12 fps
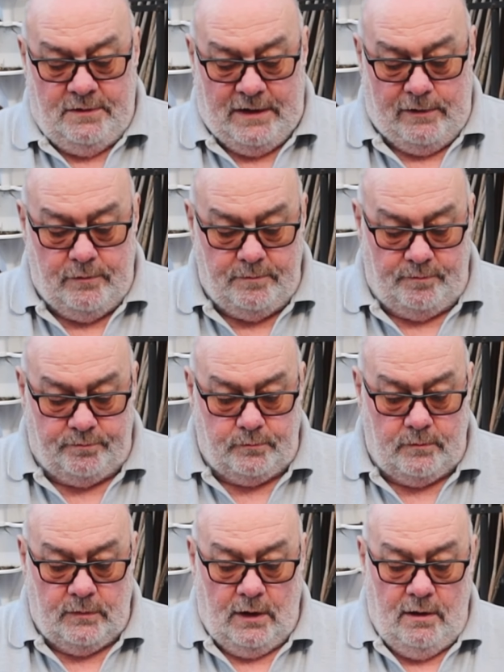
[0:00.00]
Now,
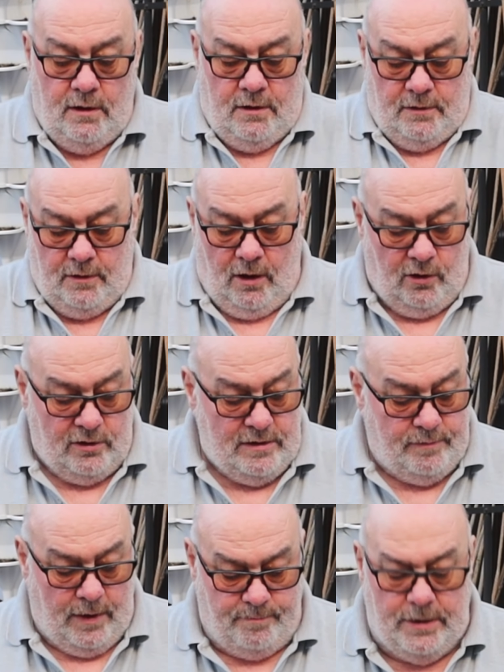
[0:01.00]

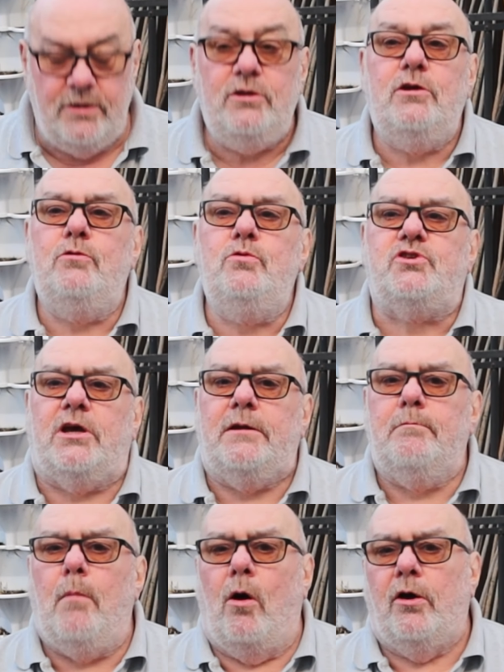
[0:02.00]
I've been
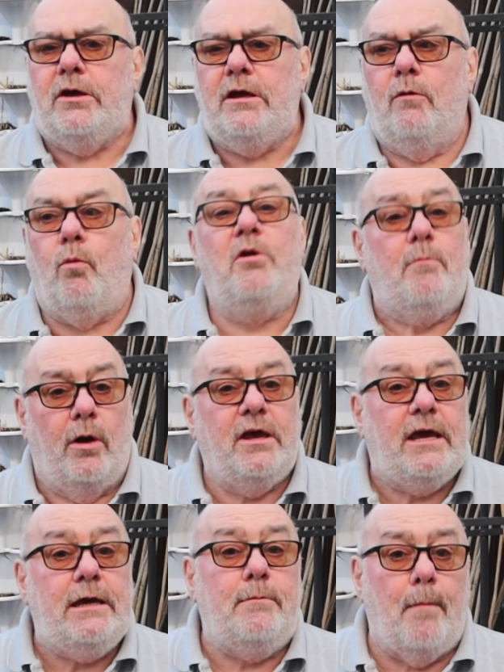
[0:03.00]
using my one of my
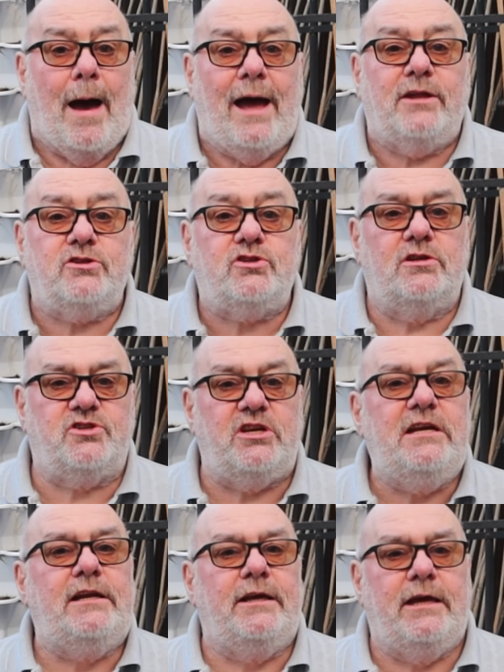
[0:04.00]
heat mats,
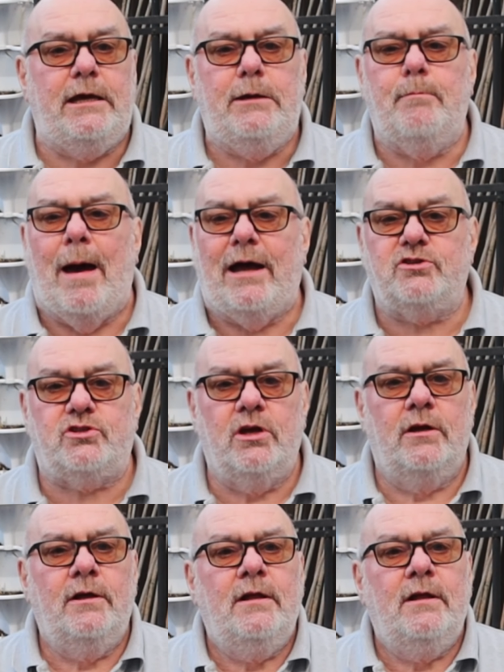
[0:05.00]
seedling heat mats,